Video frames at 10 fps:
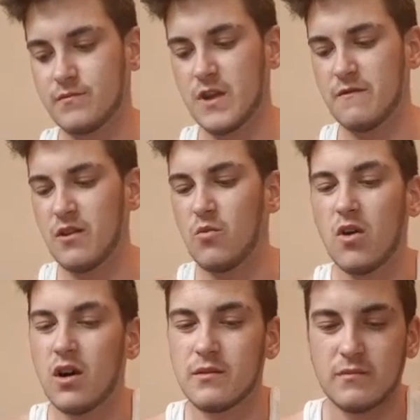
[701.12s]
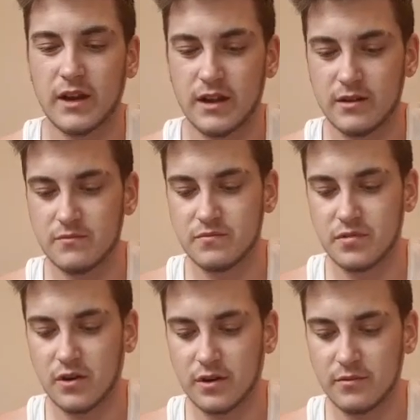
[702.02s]
If you want, I could
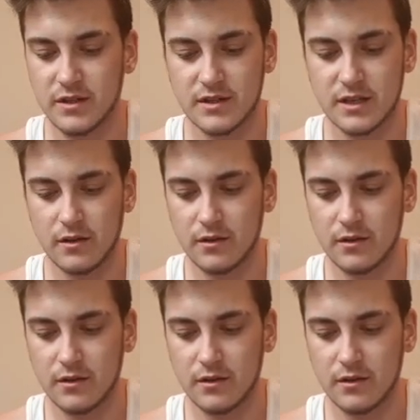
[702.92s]
probably sell